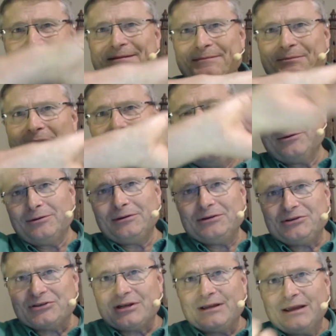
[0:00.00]
my
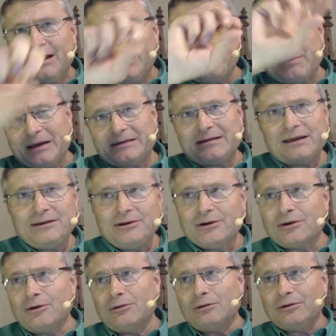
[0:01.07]
eulogy and my 10-year
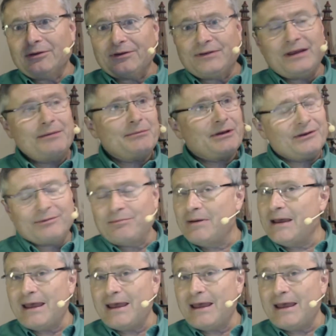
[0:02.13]
goal are the same because